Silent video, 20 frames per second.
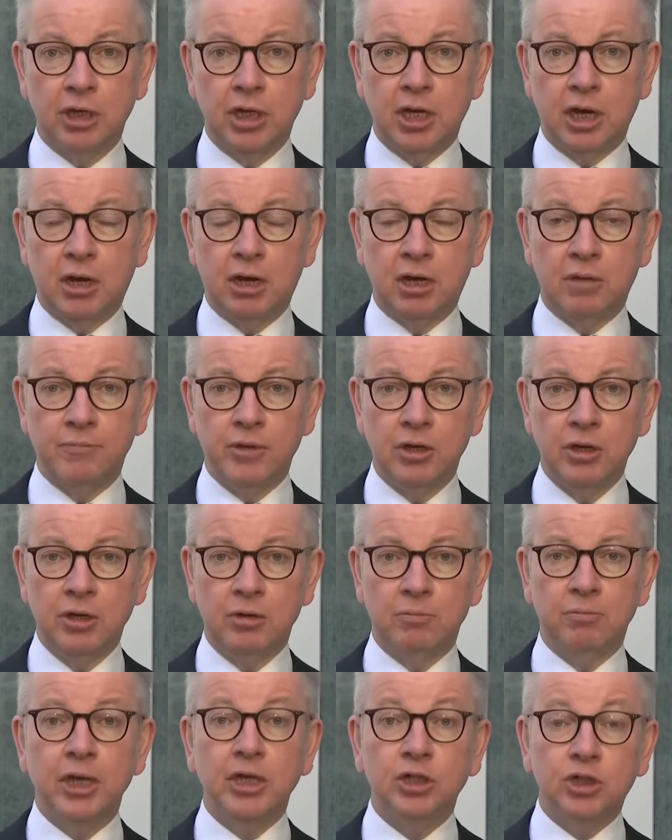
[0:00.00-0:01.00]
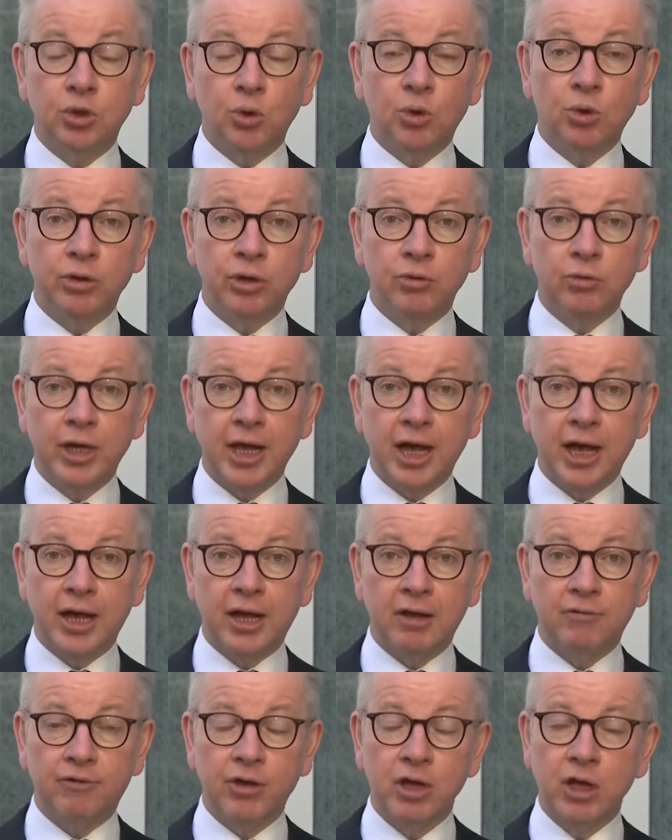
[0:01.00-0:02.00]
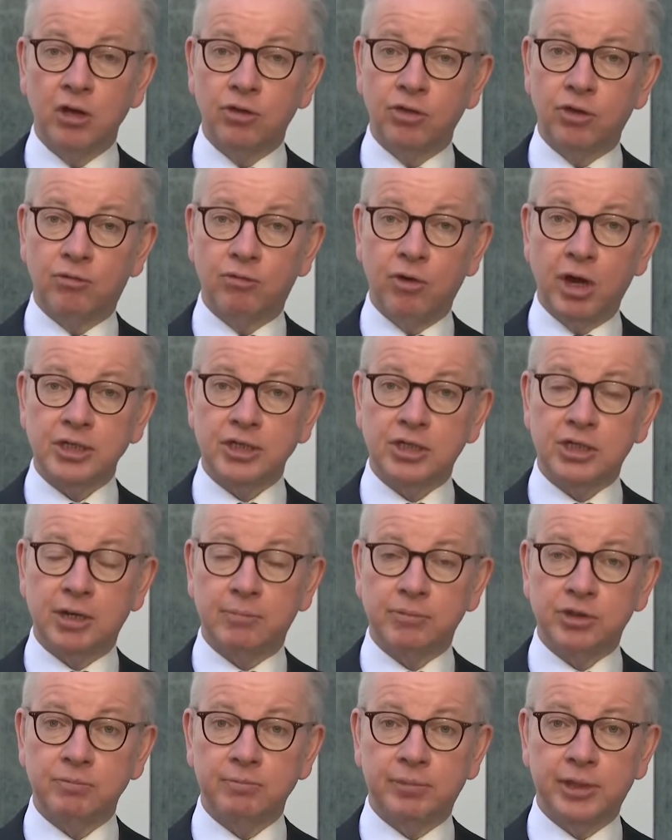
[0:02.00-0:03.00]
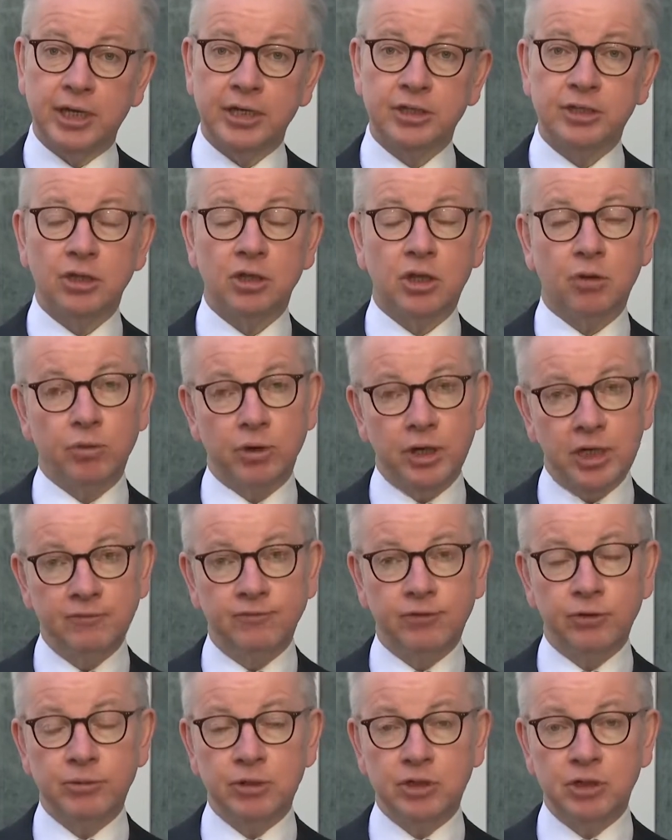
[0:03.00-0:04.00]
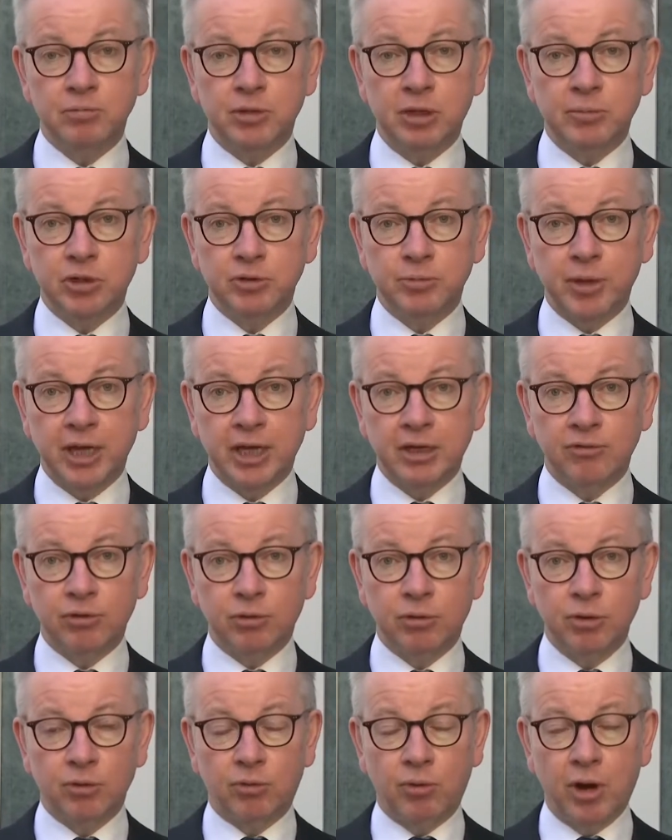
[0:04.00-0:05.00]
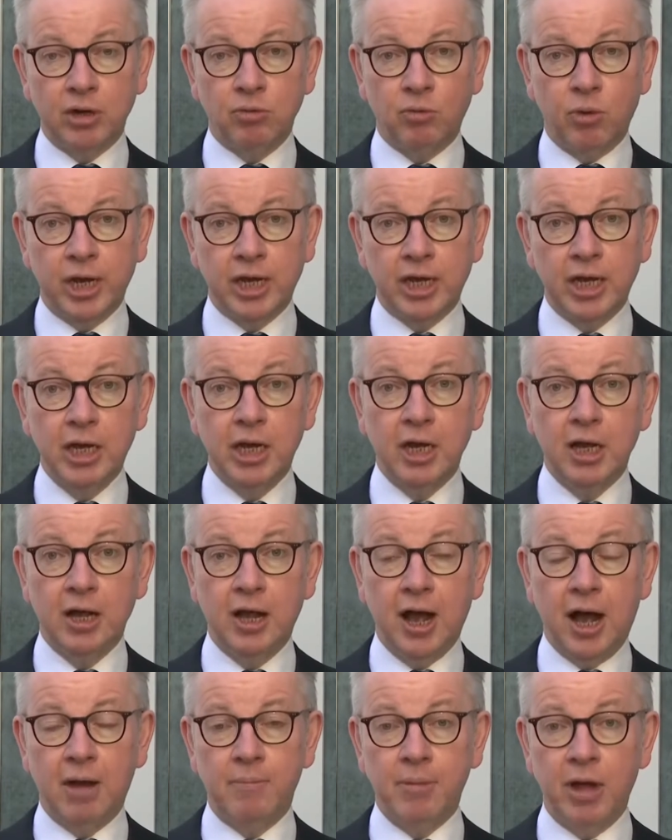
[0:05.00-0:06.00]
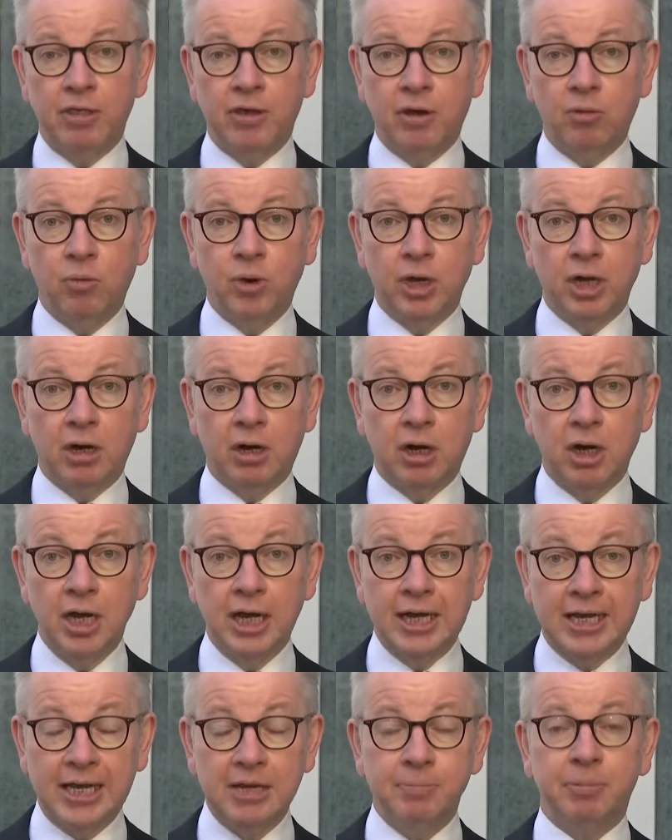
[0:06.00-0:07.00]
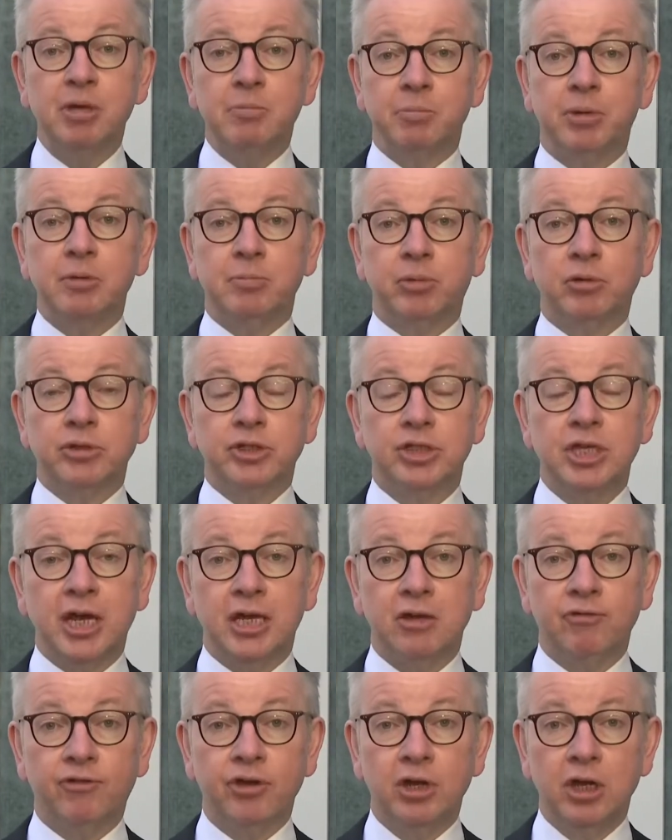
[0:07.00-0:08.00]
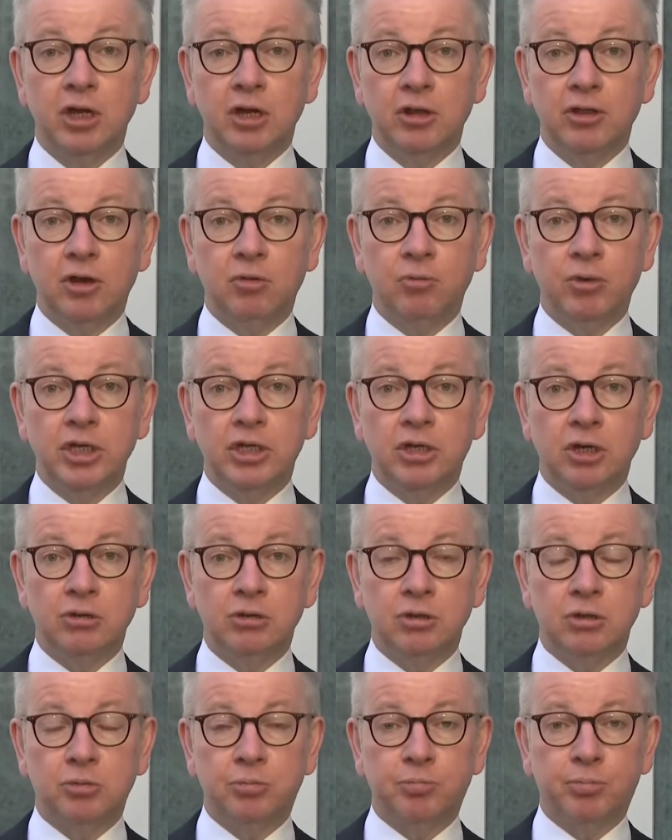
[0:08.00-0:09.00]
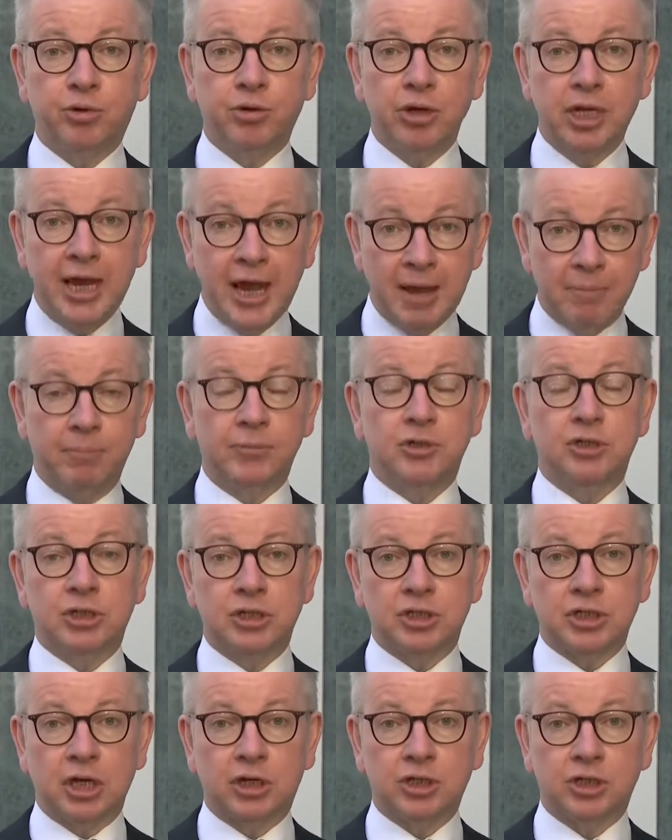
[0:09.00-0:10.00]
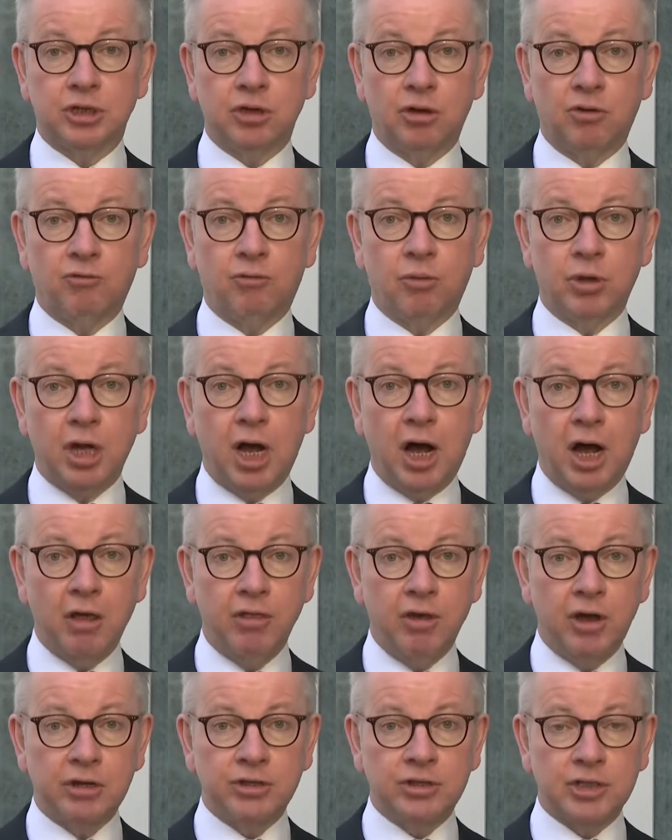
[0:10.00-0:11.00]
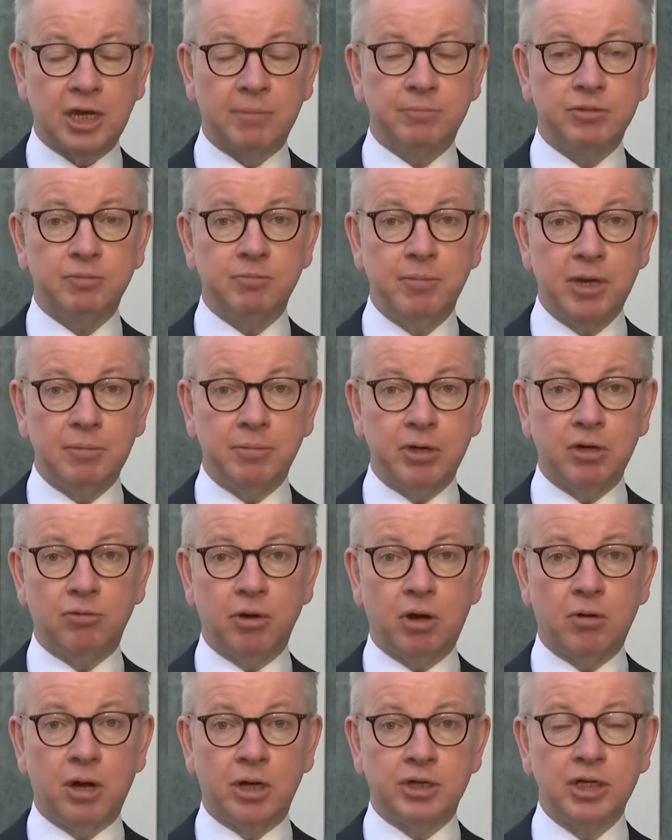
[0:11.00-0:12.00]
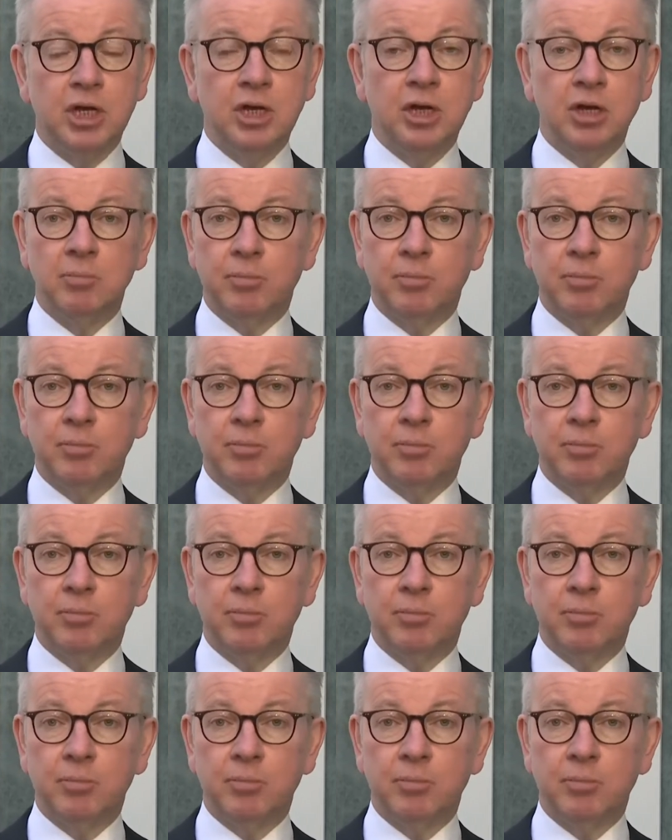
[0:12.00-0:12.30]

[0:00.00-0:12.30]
to make sure that we have the right steps in place, that we're influencing people's behaviour in the right way, that we are keeping people safe, that we don't preempt discussion of what other steps may be required.